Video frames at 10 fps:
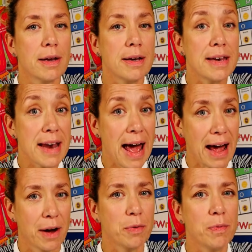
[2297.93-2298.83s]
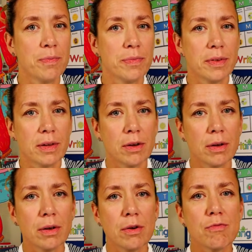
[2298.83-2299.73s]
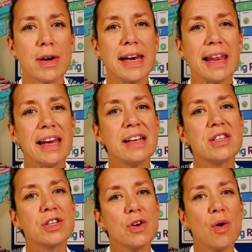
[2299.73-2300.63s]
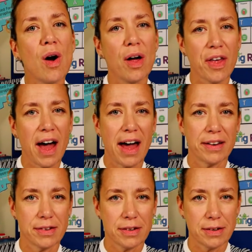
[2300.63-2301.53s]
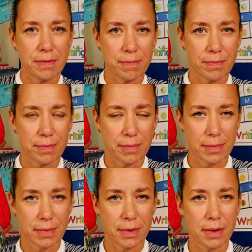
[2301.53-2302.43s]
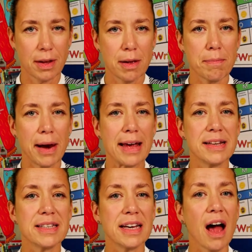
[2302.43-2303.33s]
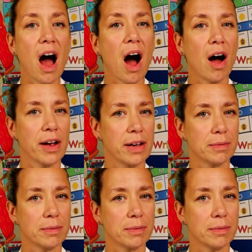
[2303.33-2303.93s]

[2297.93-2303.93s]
Now, release your other hand. Place it high.